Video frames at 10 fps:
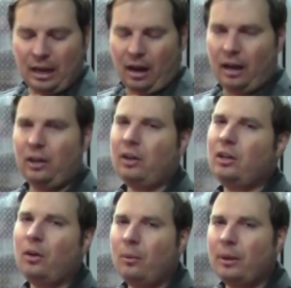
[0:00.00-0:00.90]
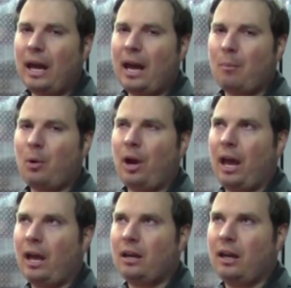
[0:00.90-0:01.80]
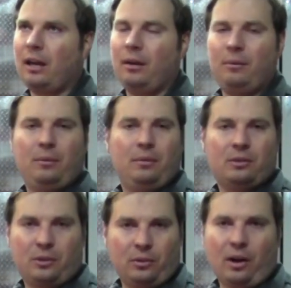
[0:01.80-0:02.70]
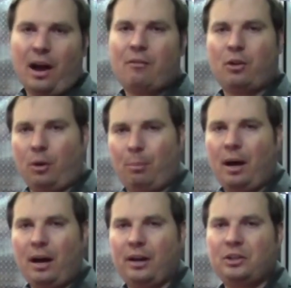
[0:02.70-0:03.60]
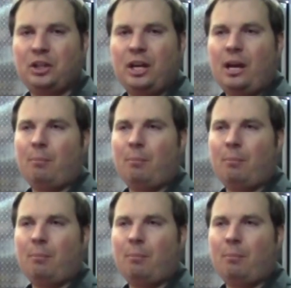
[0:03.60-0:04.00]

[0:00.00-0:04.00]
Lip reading: You can do it with a hammer and a screwdriver or punch,